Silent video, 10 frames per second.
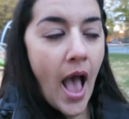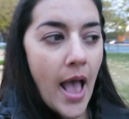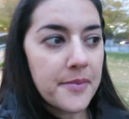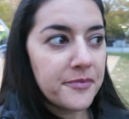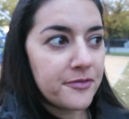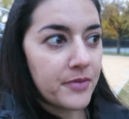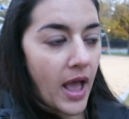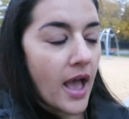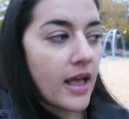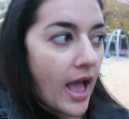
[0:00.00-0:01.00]

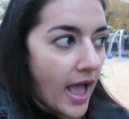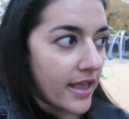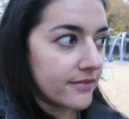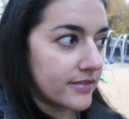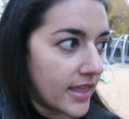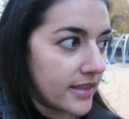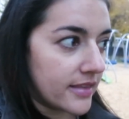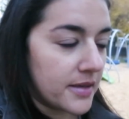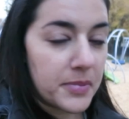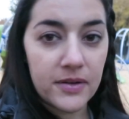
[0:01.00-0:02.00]
I have
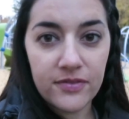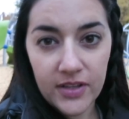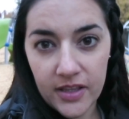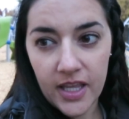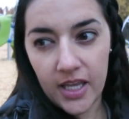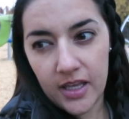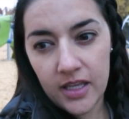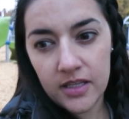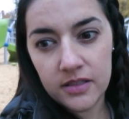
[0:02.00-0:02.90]
lately been feeling,